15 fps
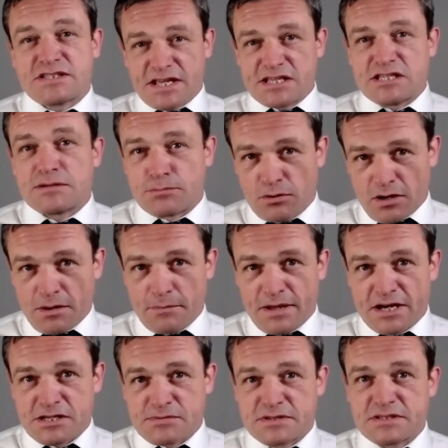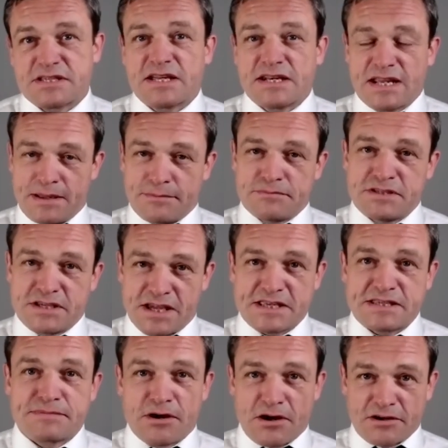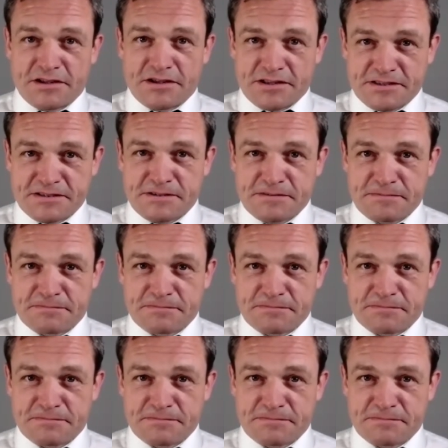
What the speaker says: Data Product Management at MTS Markets.